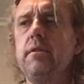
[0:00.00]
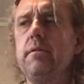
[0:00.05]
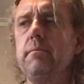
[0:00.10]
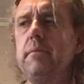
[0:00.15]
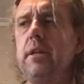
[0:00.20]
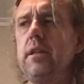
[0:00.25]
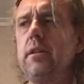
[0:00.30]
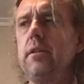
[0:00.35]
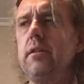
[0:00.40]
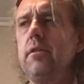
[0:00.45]
to
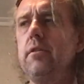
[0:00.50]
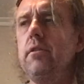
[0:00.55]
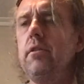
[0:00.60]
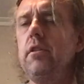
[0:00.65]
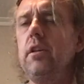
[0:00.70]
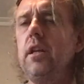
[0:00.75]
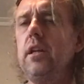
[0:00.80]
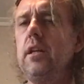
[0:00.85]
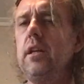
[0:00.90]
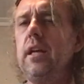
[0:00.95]
make it
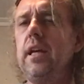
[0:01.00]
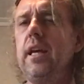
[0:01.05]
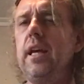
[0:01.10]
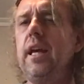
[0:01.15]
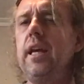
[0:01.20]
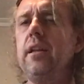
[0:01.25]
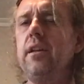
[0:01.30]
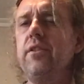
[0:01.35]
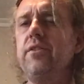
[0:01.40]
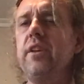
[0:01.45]
not
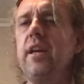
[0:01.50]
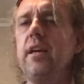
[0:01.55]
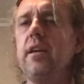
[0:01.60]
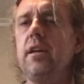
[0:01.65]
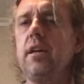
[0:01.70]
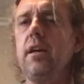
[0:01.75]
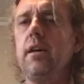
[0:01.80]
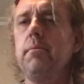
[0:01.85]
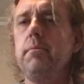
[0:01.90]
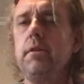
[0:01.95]
an exact
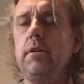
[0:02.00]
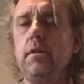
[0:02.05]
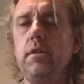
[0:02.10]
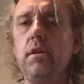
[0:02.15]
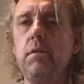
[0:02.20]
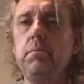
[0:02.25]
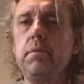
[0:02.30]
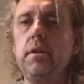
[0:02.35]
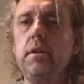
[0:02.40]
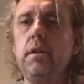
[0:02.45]
carbon
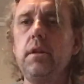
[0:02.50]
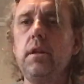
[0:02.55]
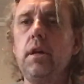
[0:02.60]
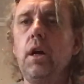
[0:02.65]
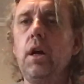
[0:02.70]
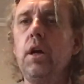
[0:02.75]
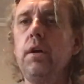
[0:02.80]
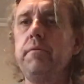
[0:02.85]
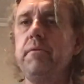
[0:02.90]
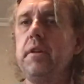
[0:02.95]
copy
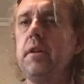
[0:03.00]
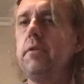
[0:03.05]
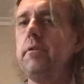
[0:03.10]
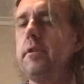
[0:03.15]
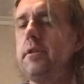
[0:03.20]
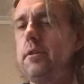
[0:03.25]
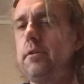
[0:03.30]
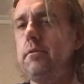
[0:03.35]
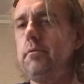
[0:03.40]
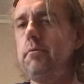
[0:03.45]
of the
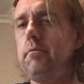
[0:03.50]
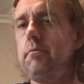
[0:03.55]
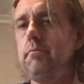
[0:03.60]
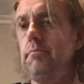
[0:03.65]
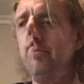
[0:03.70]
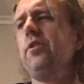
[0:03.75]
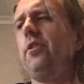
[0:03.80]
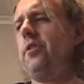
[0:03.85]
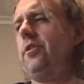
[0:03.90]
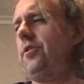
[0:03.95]
original. And
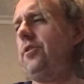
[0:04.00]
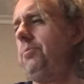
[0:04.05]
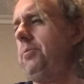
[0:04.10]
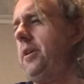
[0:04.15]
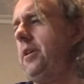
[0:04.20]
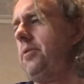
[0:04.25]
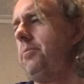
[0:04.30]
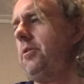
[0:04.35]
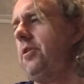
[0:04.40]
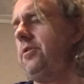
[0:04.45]
as you
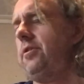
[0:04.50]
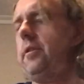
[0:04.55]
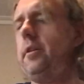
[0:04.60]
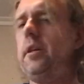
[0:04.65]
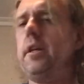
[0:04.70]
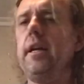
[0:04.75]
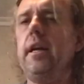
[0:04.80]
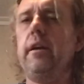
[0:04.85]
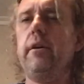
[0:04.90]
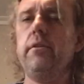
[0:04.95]
expect, most of the
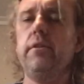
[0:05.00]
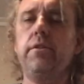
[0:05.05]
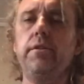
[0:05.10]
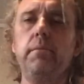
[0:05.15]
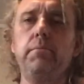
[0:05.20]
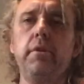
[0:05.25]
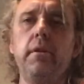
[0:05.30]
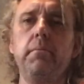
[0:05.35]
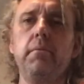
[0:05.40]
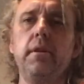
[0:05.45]
characters
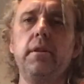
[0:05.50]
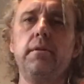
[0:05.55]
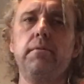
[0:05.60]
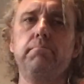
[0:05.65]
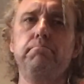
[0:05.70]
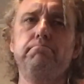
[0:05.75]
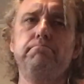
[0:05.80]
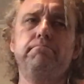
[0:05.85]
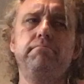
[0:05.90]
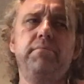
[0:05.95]
are pretty much
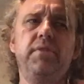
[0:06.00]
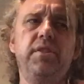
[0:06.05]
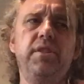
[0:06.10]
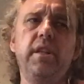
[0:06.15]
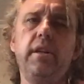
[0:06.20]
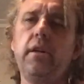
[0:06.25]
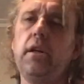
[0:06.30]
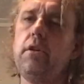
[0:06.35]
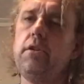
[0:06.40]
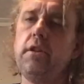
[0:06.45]

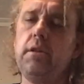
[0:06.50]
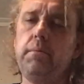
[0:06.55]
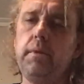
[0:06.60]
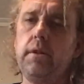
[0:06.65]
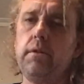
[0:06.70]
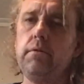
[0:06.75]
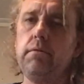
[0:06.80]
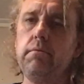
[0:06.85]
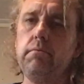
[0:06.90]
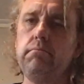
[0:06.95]

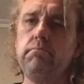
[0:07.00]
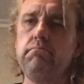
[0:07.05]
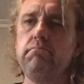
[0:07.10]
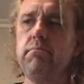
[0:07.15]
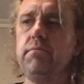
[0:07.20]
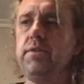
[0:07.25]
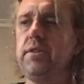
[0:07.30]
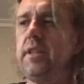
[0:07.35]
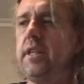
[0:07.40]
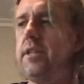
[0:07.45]
stereotypical
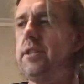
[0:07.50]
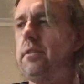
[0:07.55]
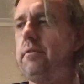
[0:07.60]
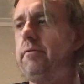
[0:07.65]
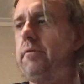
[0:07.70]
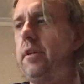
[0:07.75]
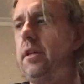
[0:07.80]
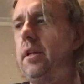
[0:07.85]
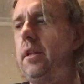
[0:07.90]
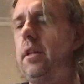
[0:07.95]
slasher
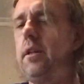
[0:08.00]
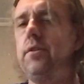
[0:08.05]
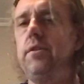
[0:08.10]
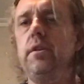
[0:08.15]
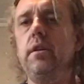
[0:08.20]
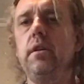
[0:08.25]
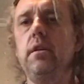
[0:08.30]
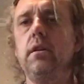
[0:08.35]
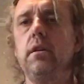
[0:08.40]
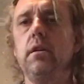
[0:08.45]
fare. There's
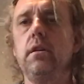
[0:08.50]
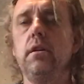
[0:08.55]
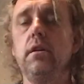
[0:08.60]
the